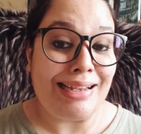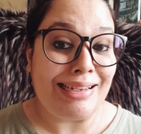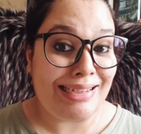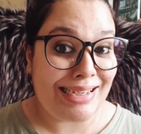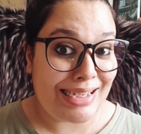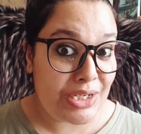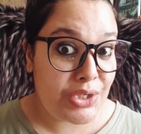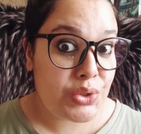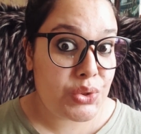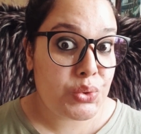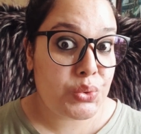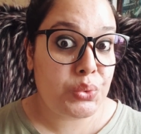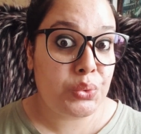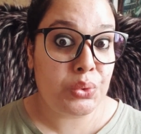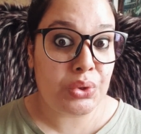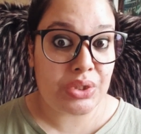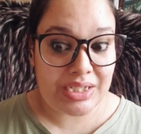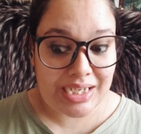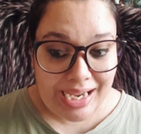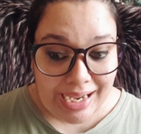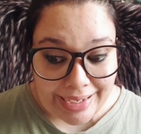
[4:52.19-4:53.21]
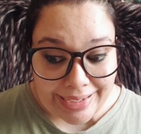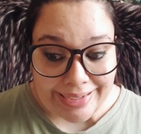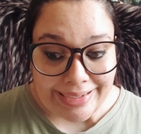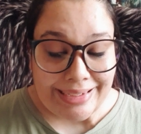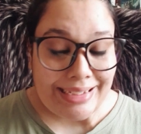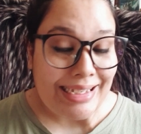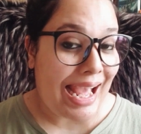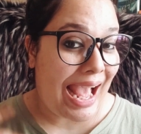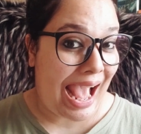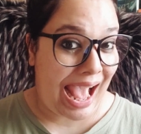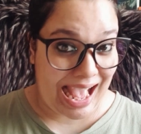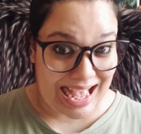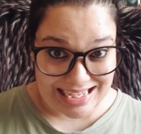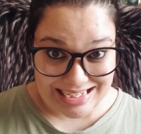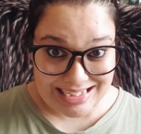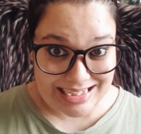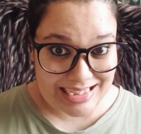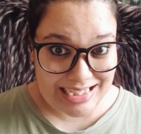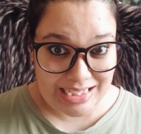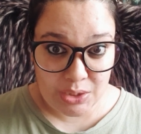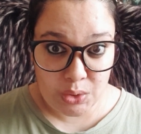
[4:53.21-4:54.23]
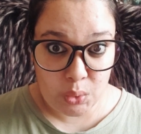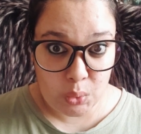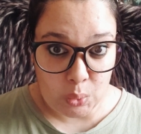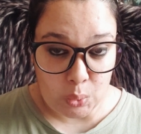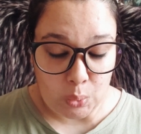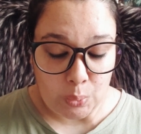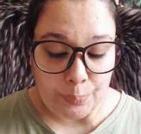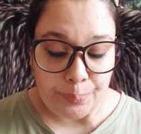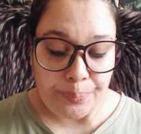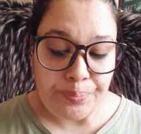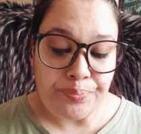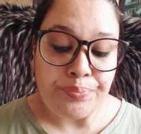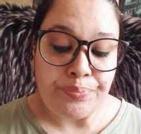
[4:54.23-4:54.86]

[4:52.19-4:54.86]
tend to write as they go,